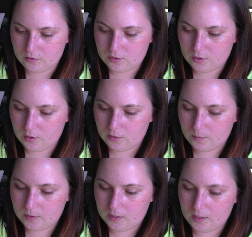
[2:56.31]
I'll just
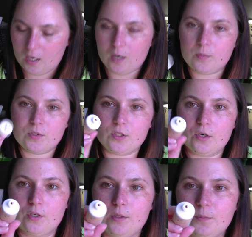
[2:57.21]
open it up.
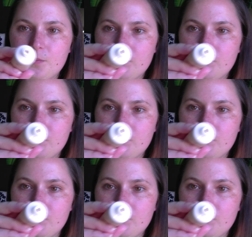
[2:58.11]
So